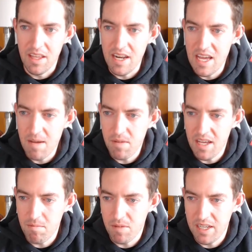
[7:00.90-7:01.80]
name
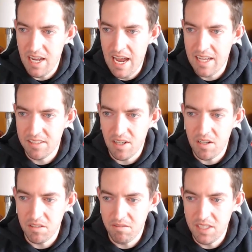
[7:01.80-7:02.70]
yet, but has
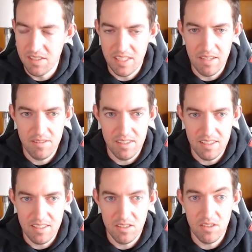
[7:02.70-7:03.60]
all of these gifts
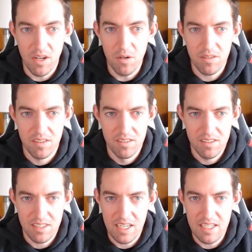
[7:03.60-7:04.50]
and is stoked.
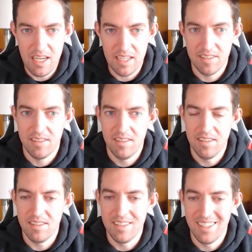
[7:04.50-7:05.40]
It's like, yes,
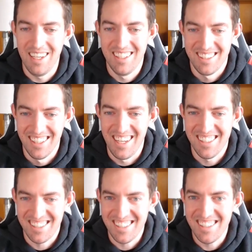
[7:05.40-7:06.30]
this is
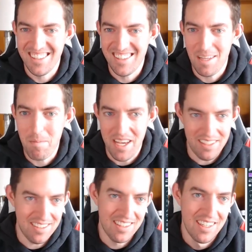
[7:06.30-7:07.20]
this is the
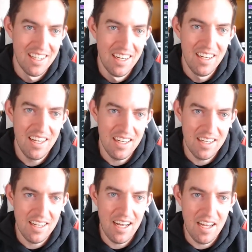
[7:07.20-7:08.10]
best.
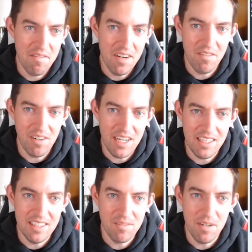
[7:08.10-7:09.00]
I've never
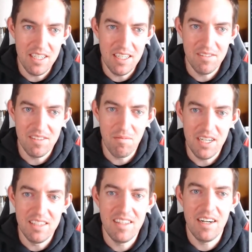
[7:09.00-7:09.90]
gotten this many gifts in
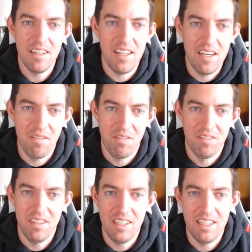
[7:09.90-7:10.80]
my entire
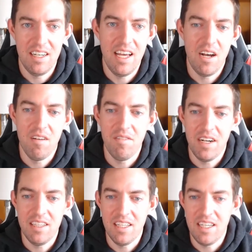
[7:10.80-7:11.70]
life, and now I
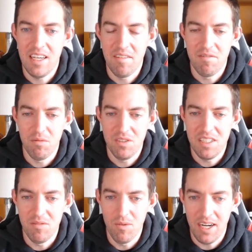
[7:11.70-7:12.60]
finally have
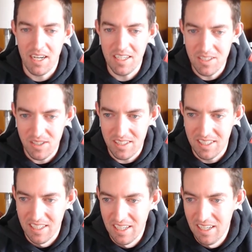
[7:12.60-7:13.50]
received the
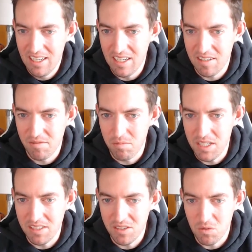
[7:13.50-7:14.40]
recognition of
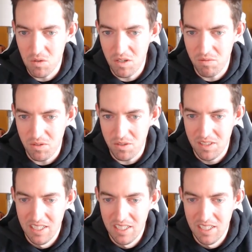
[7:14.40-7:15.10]
being so wonderful.